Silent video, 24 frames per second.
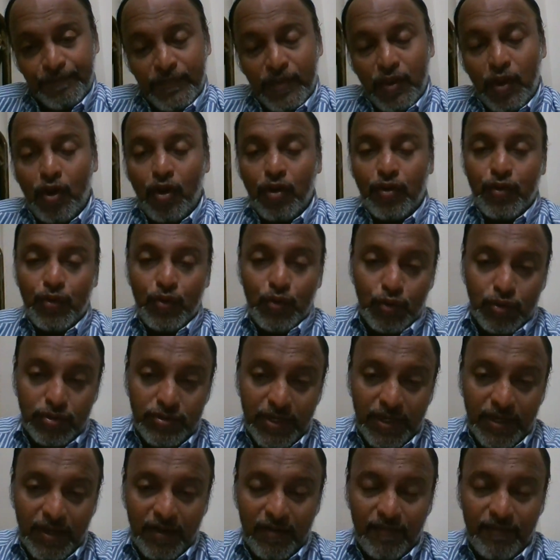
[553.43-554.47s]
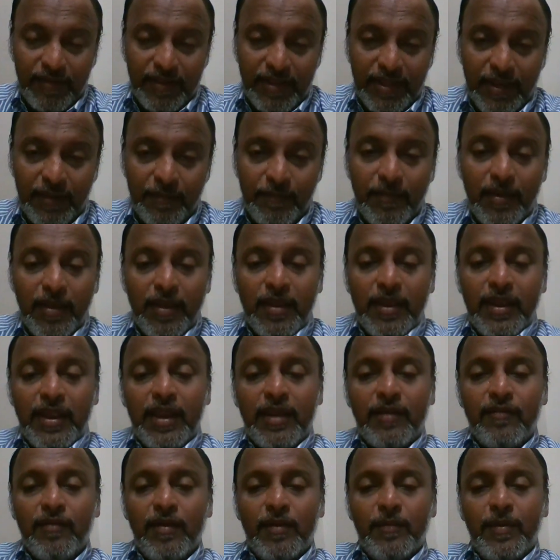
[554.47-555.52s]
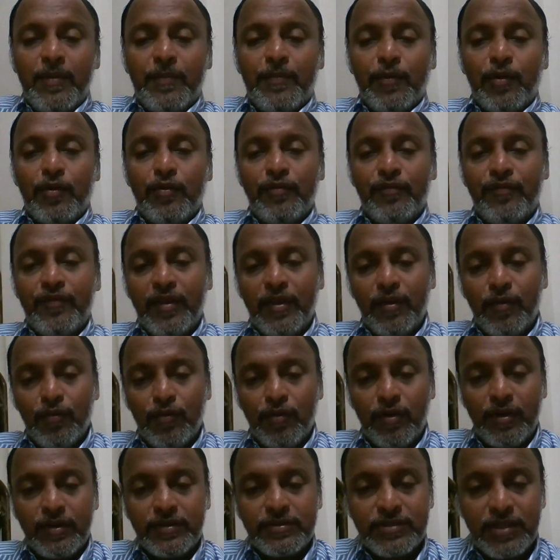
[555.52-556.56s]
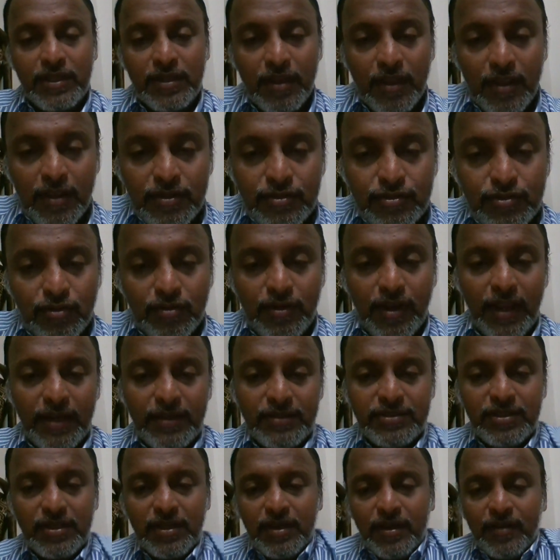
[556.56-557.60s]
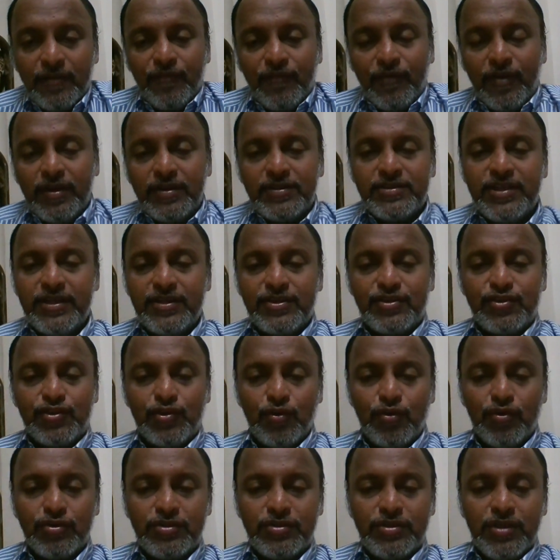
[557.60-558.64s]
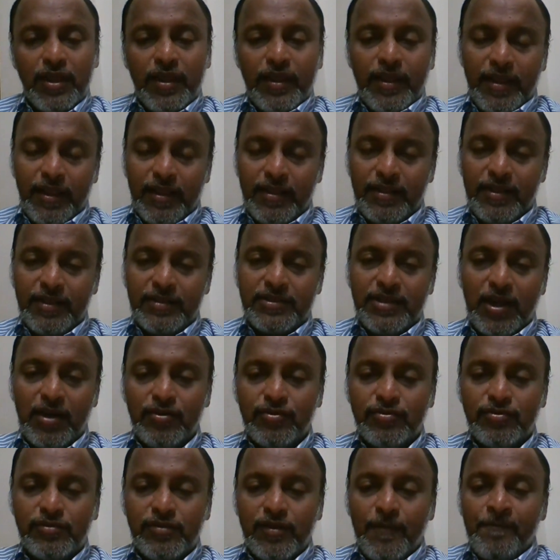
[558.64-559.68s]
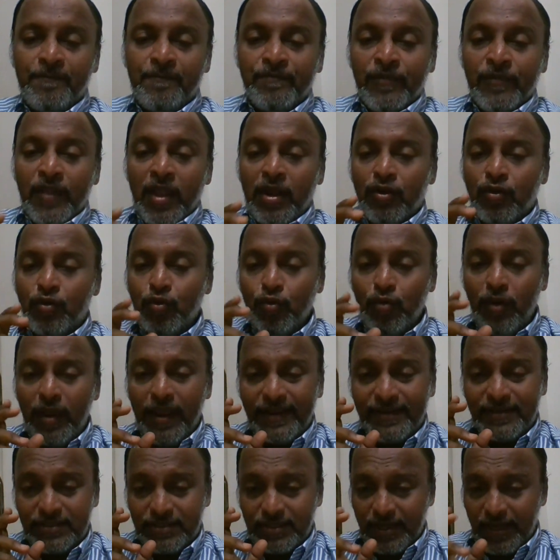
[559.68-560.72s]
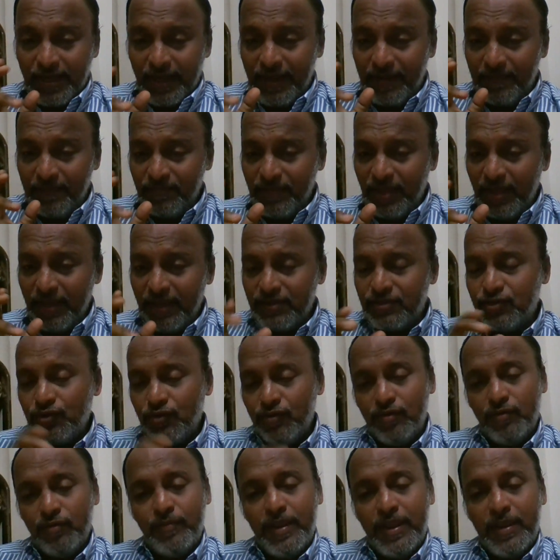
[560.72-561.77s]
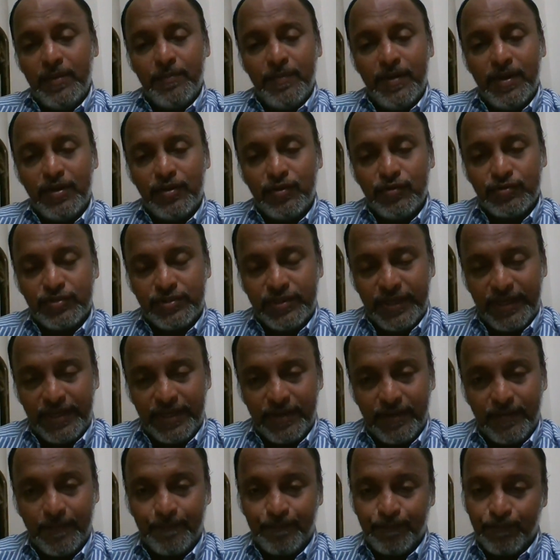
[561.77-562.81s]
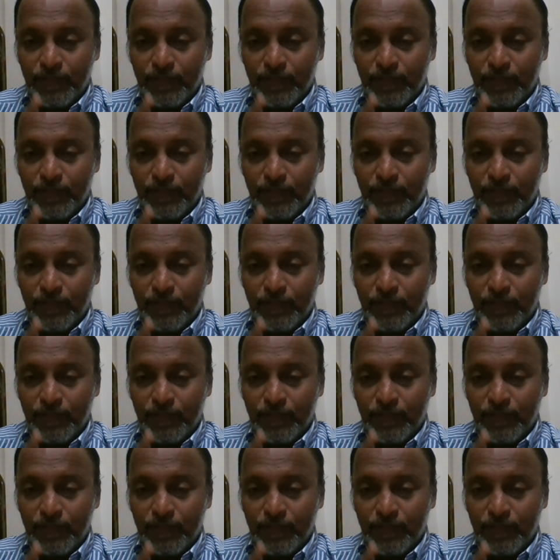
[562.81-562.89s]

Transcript: or you settle with him, it will be producing good result. So that's a difference it shows in this house. Two extreme things you will be able to see here.